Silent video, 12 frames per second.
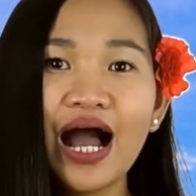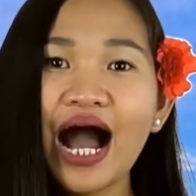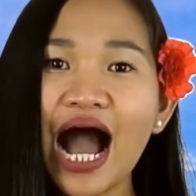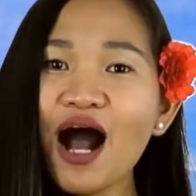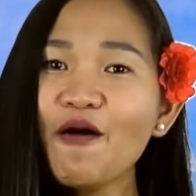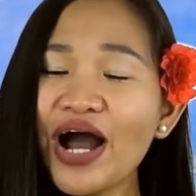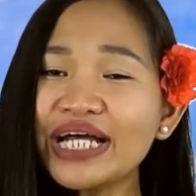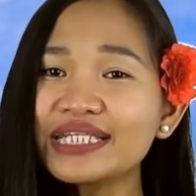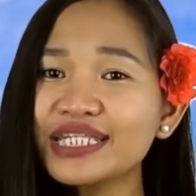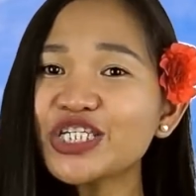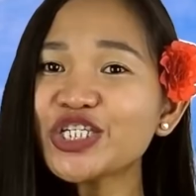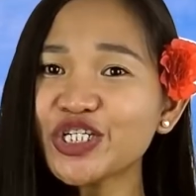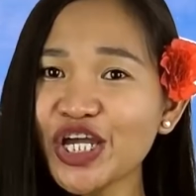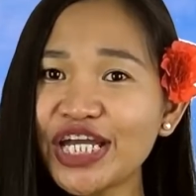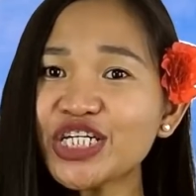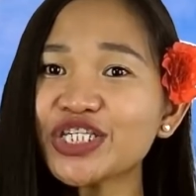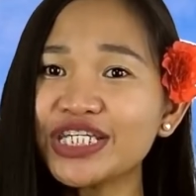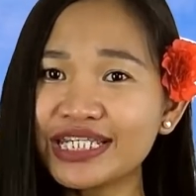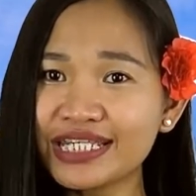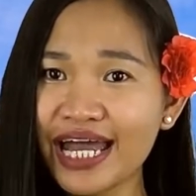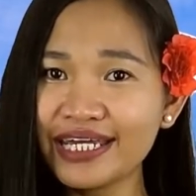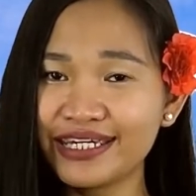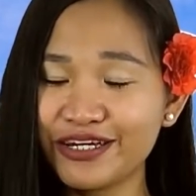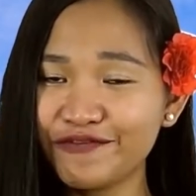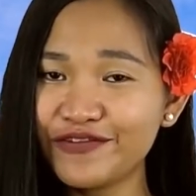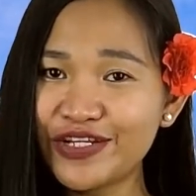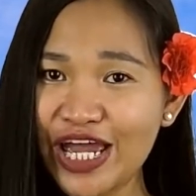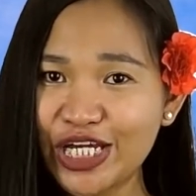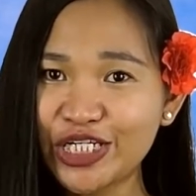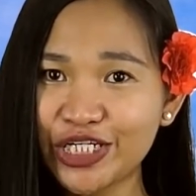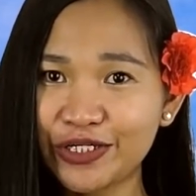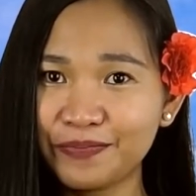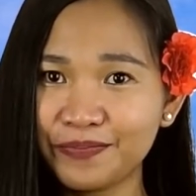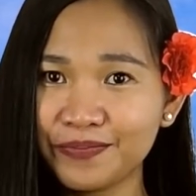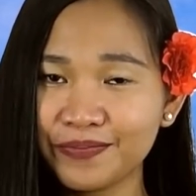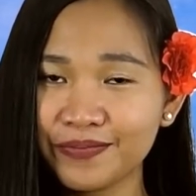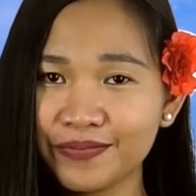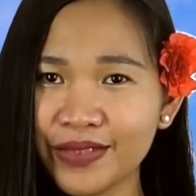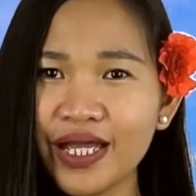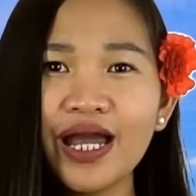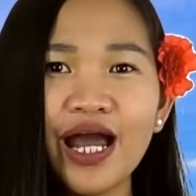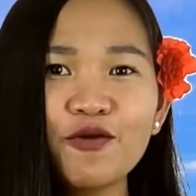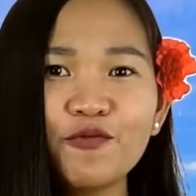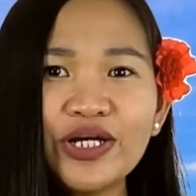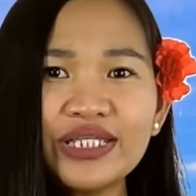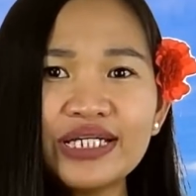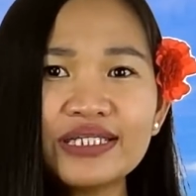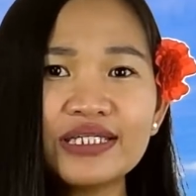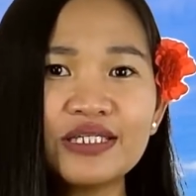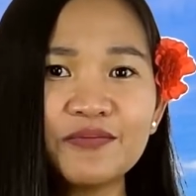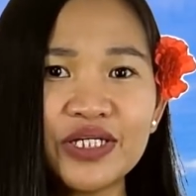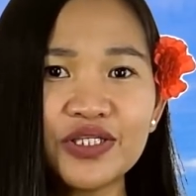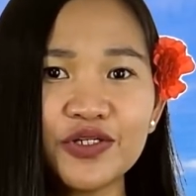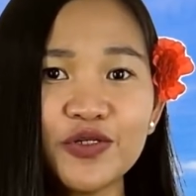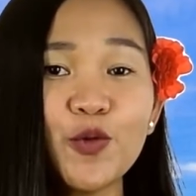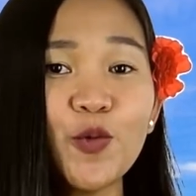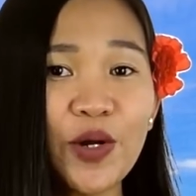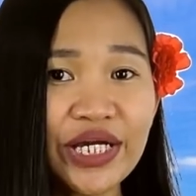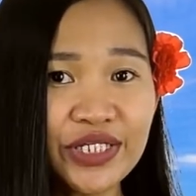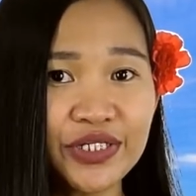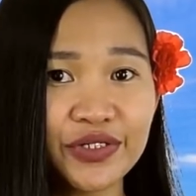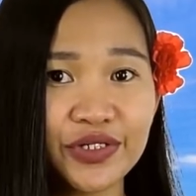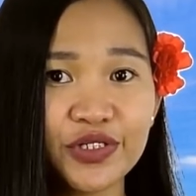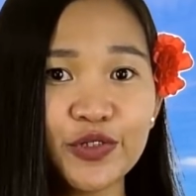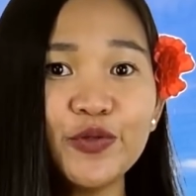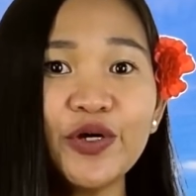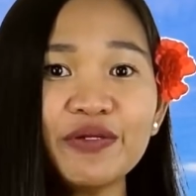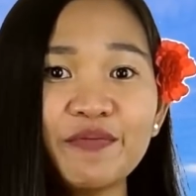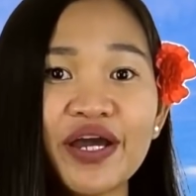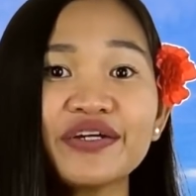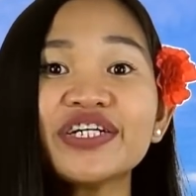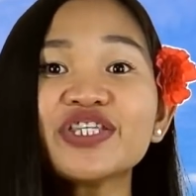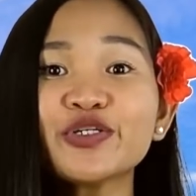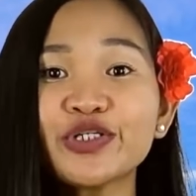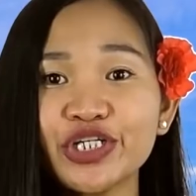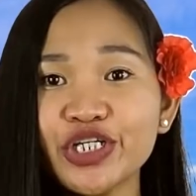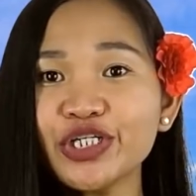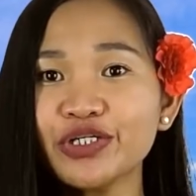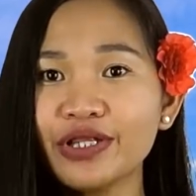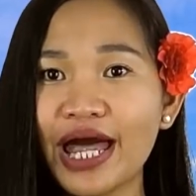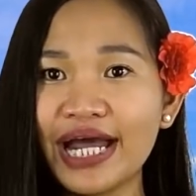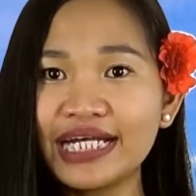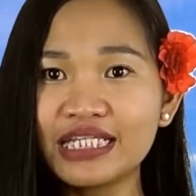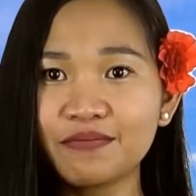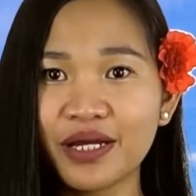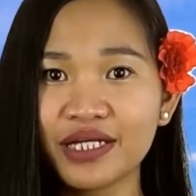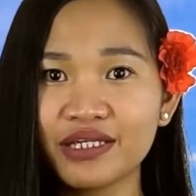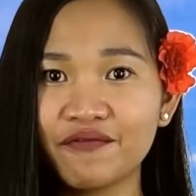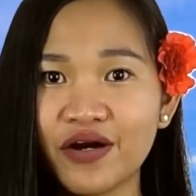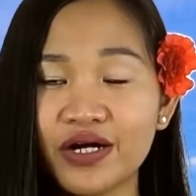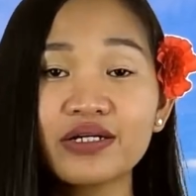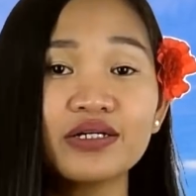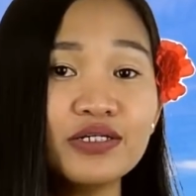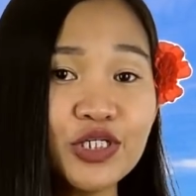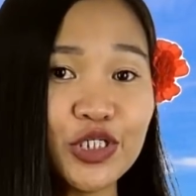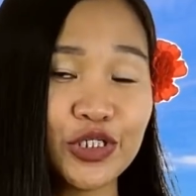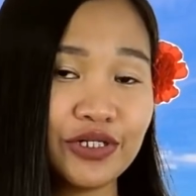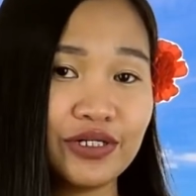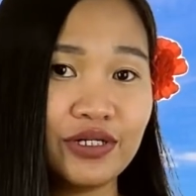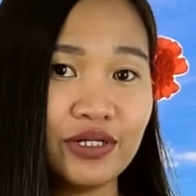How has this changed the psyche of the nation? And what does this mean to you Westerners who admire the traditional aspects of our culture